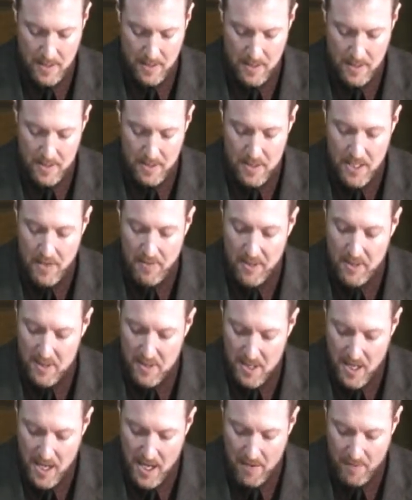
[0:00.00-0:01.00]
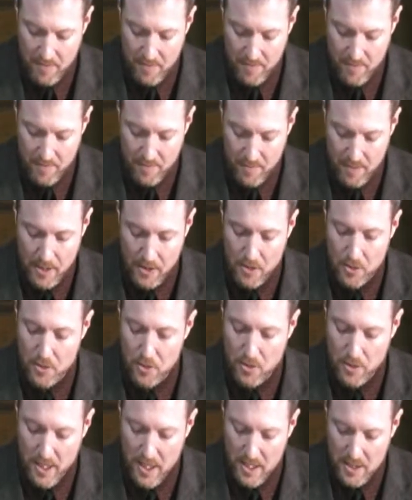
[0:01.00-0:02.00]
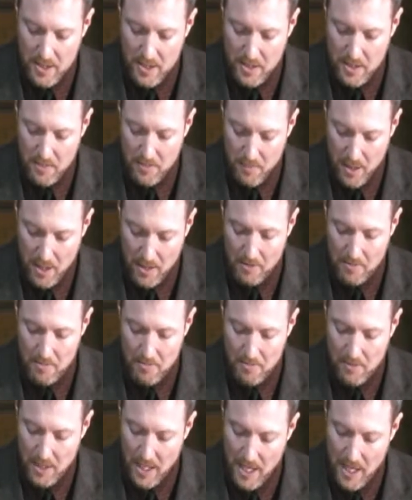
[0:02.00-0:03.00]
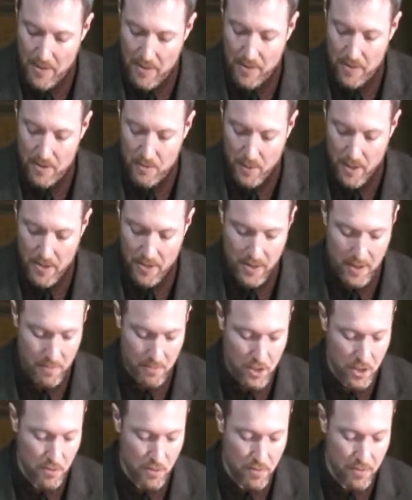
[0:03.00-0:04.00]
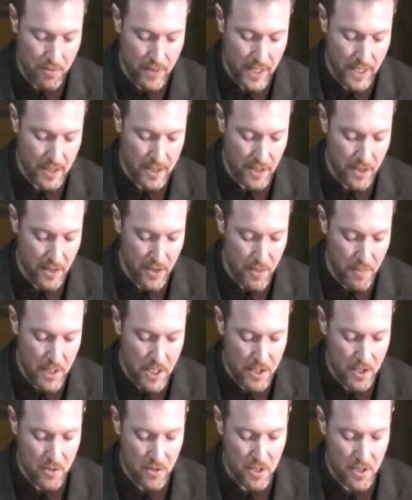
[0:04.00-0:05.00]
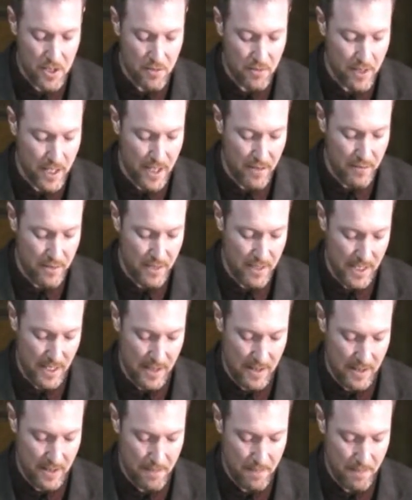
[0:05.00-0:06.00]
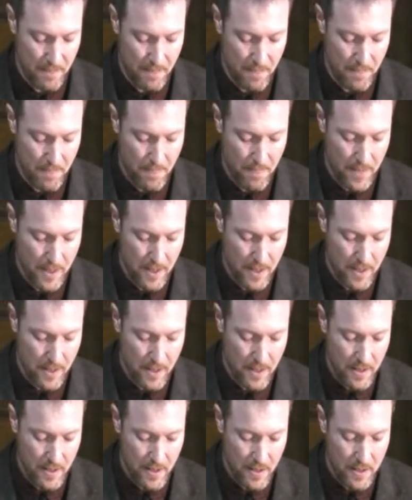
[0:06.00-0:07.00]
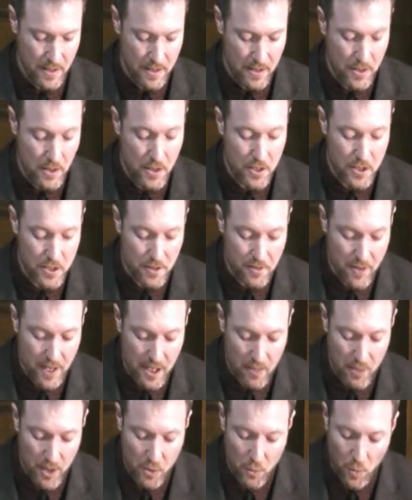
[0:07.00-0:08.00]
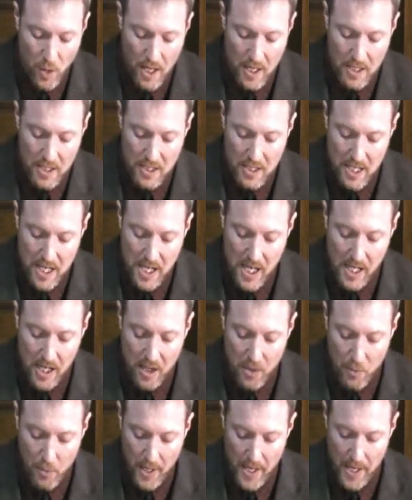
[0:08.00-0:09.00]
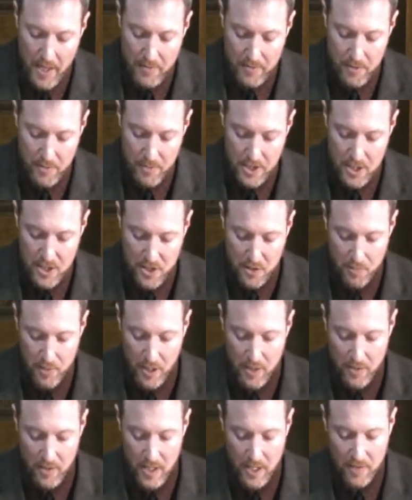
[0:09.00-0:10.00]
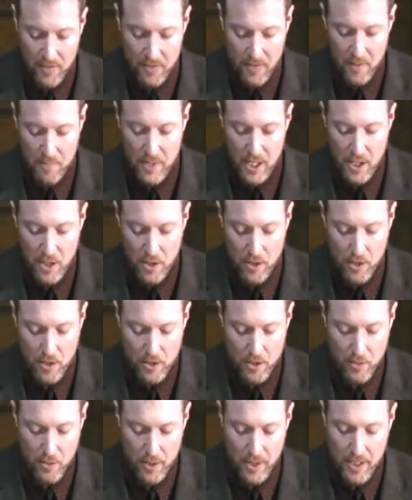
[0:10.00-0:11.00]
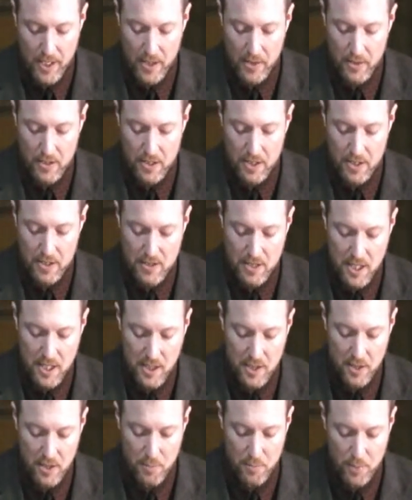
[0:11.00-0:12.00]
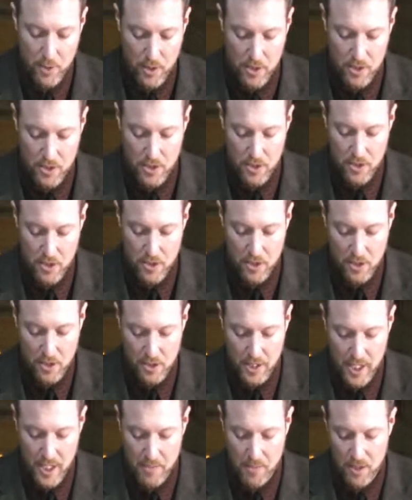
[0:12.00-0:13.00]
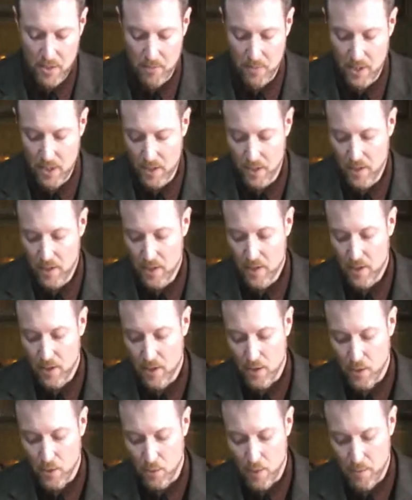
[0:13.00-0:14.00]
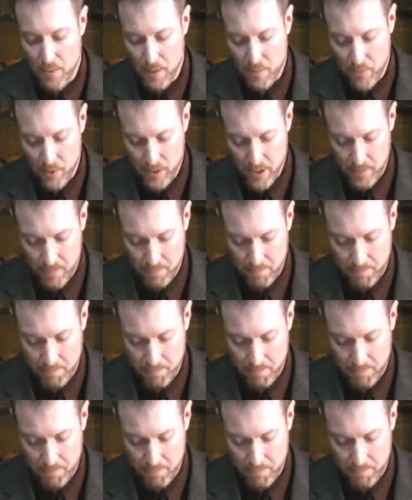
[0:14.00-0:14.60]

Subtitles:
7 staff and 2 transient men gathered with them to reflect on the mysteries of life and death. Joseph had been 1 day away from disappearing from the earth without a single person to claim him or remember him.